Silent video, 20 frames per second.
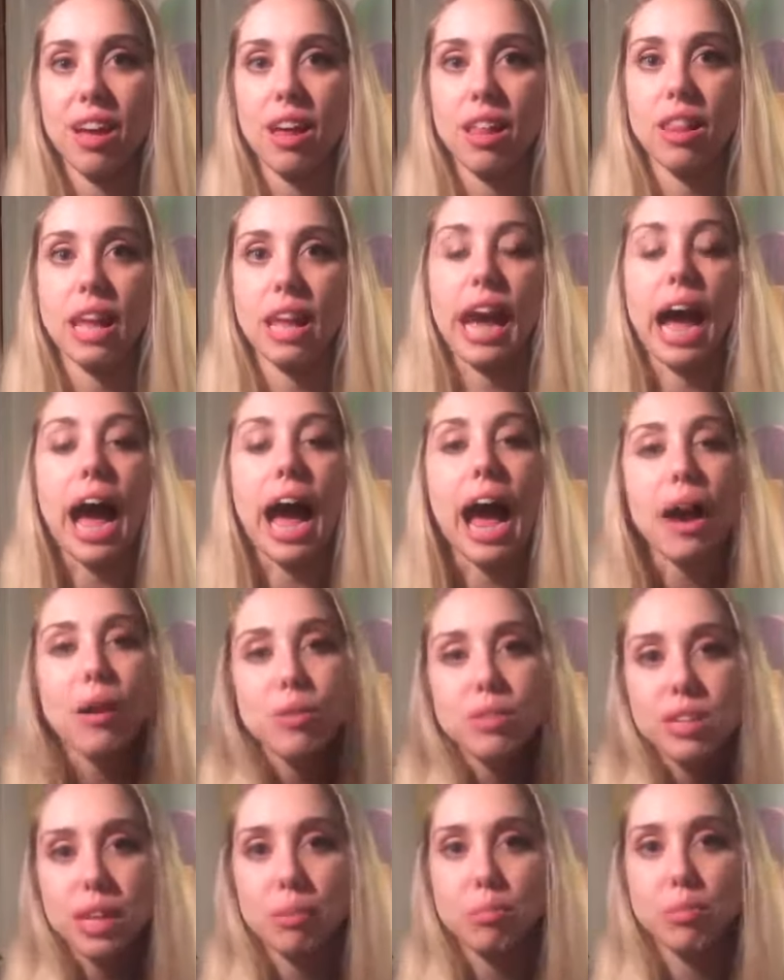like I
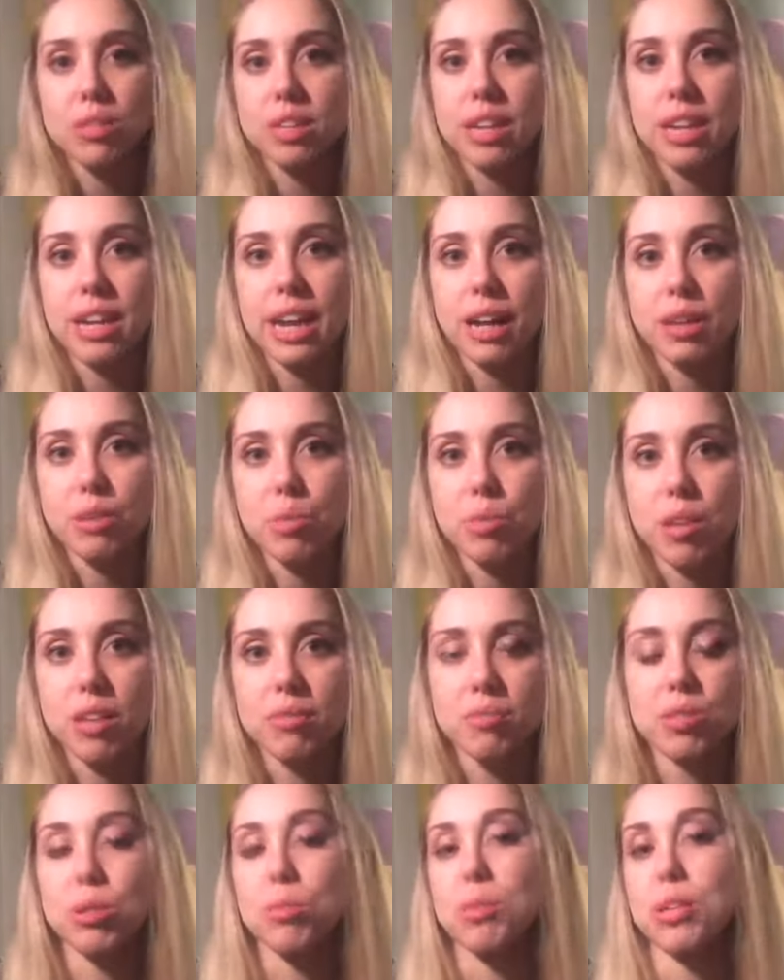was able to connect with
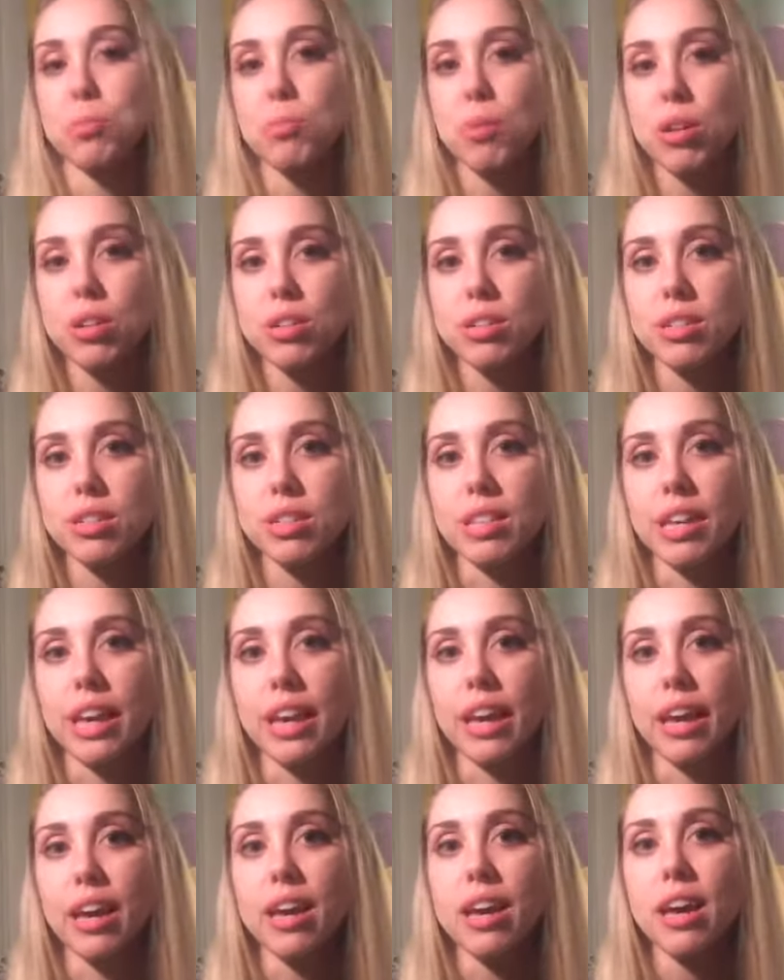him so much
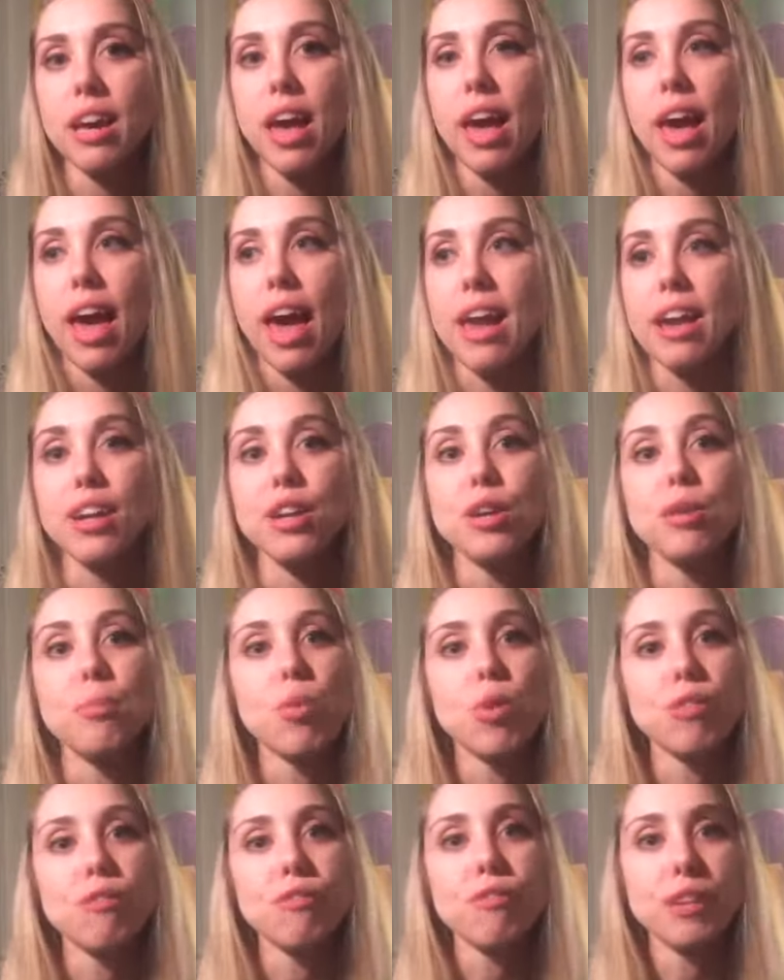personally and in a
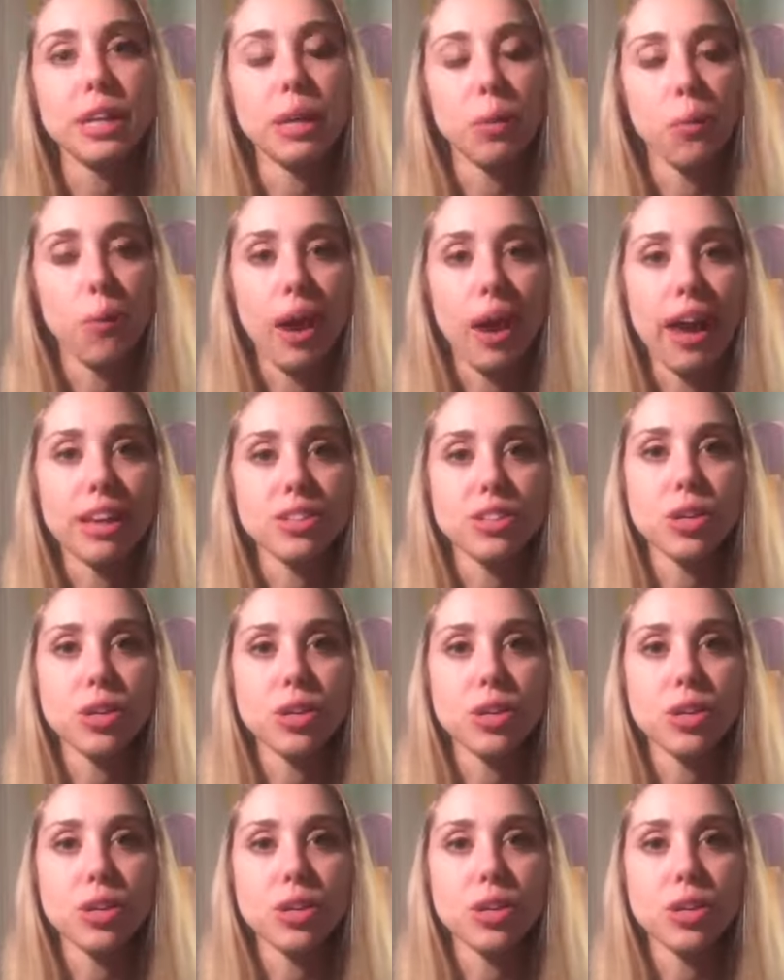more freeing way.